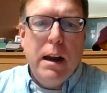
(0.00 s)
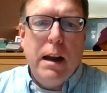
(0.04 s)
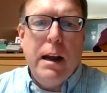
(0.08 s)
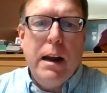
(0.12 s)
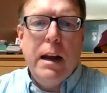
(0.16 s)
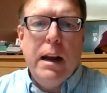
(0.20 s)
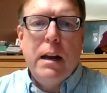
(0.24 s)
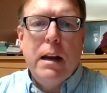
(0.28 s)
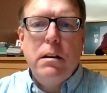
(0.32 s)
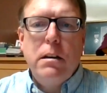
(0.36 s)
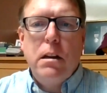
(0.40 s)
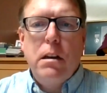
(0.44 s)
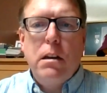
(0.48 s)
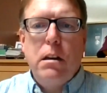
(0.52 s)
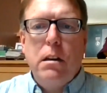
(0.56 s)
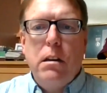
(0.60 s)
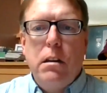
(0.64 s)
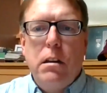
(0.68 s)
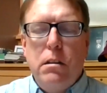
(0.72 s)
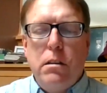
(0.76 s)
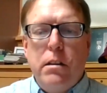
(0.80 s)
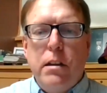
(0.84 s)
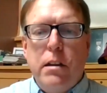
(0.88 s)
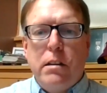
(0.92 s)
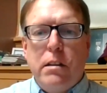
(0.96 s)
And
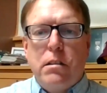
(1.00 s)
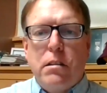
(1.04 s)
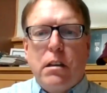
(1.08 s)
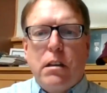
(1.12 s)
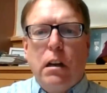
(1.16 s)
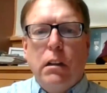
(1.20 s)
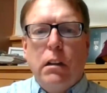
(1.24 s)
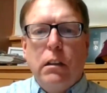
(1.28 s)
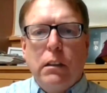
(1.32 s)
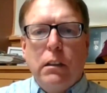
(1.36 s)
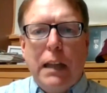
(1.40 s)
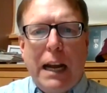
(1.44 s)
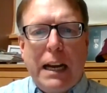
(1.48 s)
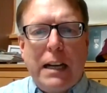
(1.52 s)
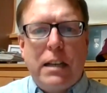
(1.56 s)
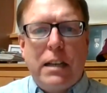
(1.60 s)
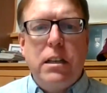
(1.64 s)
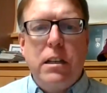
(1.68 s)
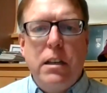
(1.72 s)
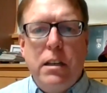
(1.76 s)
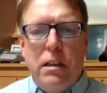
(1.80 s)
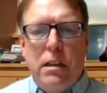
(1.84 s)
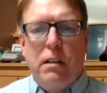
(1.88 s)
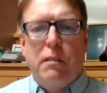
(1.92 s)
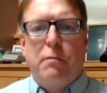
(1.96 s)
this
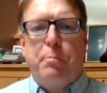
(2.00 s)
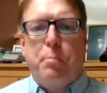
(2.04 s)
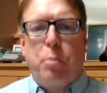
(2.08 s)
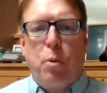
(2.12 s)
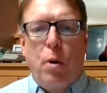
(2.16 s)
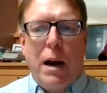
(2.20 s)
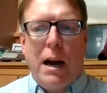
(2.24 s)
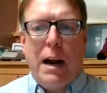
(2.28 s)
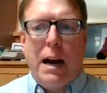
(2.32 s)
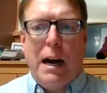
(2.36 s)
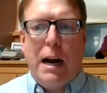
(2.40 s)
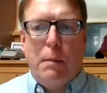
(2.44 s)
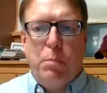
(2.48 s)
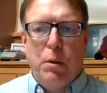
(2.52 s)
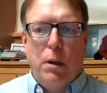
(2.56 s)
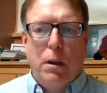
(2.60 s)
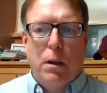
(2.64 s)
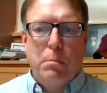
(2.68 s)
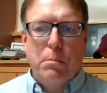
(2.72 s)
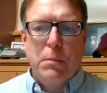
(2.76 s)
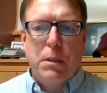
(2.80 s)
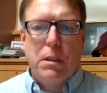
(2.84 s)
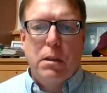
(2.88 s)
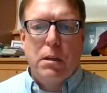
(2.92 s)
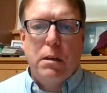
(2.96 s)
collection of
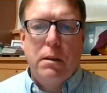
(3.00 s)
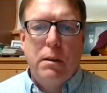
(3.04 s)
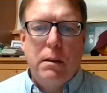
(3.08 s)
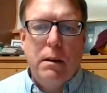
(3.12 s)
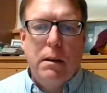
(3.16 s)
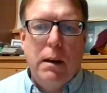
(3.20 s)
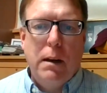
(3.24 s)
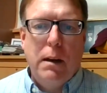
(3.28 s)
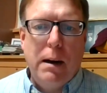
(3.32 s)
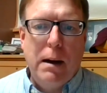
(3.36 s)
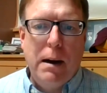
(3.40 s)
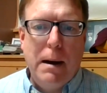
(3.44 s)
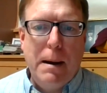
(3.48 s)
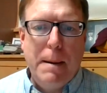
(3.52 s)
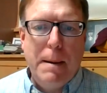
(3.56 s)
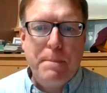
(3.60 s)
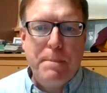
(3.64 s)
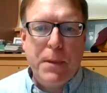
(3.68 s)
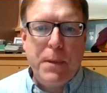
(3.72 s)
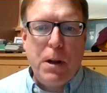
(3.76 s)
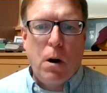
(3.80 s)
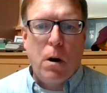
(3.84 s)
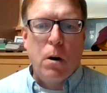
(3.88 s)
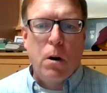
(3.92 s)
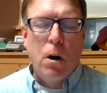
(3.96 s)
problems
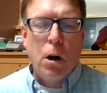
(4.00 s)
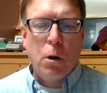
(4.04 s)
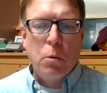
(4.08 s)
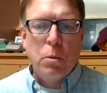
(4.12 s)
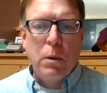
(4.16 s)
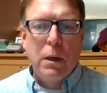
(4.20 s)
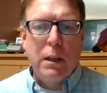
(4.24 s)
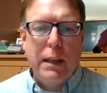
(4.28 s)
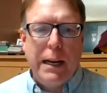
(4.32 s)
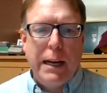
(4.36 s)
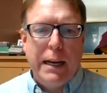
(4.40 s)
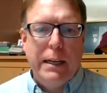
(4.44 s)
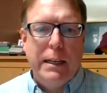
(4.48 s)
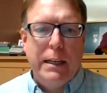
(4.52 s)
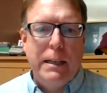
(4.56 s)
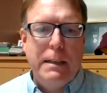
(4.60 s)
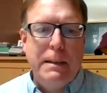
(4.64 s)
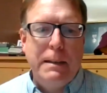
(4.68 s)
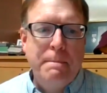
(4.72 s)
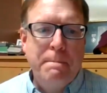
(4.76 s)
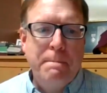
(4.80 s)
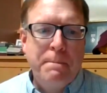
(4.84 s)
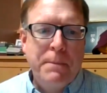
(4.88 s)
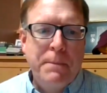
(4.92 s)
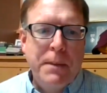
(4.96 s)
are all related,
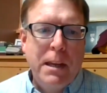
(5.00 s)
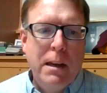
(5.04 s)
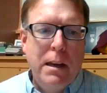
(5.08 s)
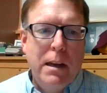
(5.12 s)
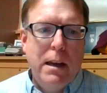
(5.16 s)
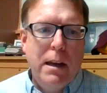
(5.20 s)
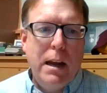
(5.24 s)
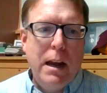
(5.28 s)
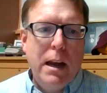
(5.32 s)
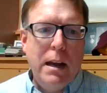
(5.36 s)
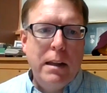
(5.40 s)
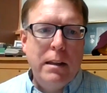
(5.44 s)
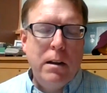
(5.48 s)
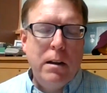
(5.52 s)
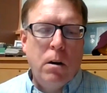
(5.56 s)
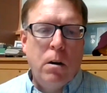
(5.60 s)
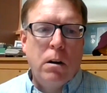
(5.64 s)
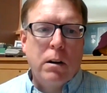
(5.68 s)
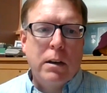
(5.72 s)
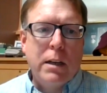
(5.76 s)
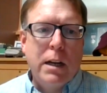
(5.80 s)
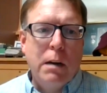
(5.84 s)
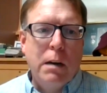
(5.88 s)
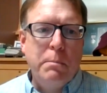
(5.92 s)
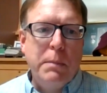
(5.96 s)
and they
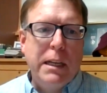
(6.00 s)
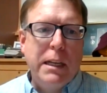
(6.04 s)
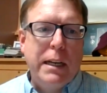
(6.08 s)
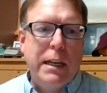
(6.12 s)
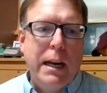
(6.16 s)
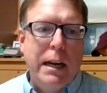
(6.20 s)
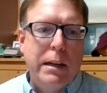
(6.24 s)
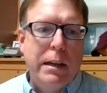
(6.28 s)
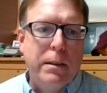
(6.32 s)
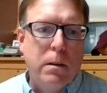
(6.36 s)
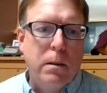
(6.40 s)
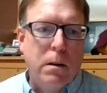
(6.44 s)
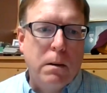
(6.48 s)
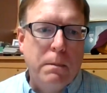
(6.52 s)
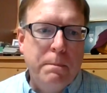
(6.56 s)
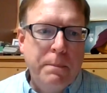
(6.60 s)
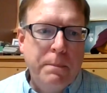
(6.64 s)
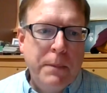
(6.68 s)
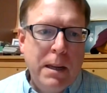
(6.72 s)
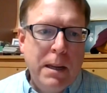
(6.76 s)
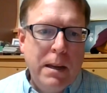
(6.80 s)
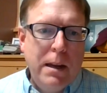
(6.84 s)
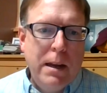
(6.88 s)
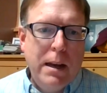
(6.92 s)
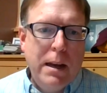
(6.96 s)
all come together.
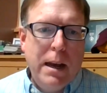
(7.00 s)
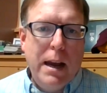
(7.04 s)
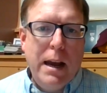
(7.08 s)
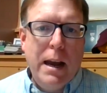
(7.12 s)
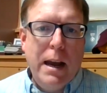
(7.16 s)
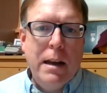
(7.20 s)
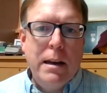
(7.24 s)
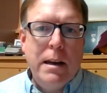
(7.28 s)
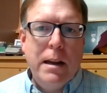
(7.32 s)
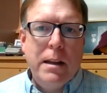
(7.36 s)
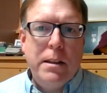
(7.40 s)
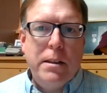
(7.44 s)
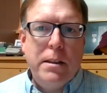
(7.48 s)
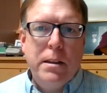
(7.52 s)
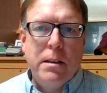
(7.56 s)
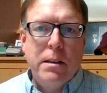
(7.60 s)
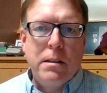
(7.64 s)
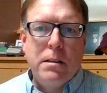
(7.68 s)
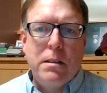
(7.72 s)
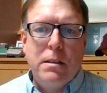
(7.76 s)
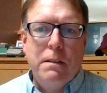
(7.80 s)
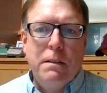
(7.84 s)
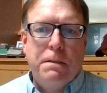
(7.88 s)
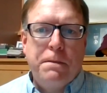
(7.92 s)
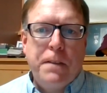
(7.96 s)
And at
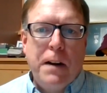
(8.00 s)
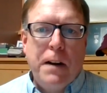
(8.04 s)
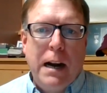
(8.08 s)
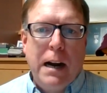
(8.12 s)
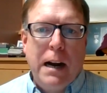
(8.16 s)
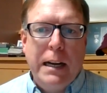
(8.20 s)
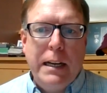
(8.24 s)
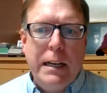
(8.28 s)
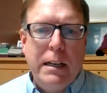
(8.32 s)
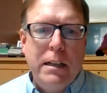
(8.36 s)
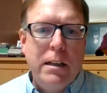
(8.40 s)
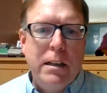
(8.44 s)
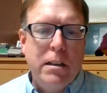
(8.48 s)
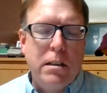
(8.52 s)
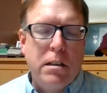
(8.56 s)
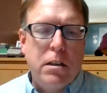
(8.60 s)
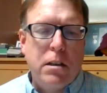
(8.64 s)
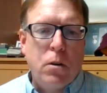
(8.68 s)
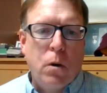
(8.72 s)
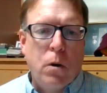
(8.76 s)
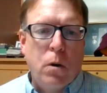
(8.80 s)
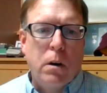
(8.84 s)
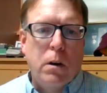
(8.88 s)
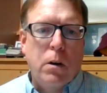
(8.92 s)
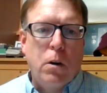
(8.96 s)
this defining
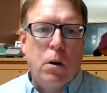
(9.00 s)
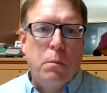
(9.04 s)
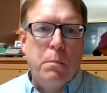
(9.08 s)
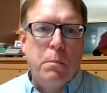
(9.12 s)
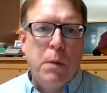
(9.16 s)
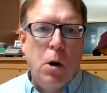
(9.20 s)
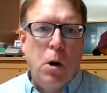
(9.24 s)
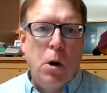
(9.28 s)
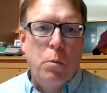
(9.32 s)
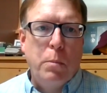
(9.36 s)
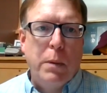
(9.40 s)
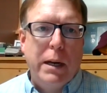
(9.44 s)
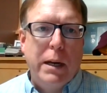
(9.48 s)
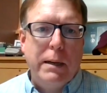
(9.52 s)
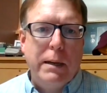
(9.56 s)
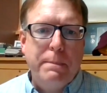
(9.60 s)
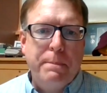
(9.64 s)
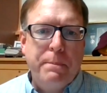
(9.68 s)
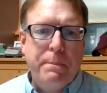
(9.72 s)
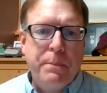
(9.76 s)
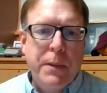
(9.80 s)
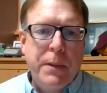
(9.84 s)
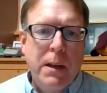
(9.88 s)
historical moment,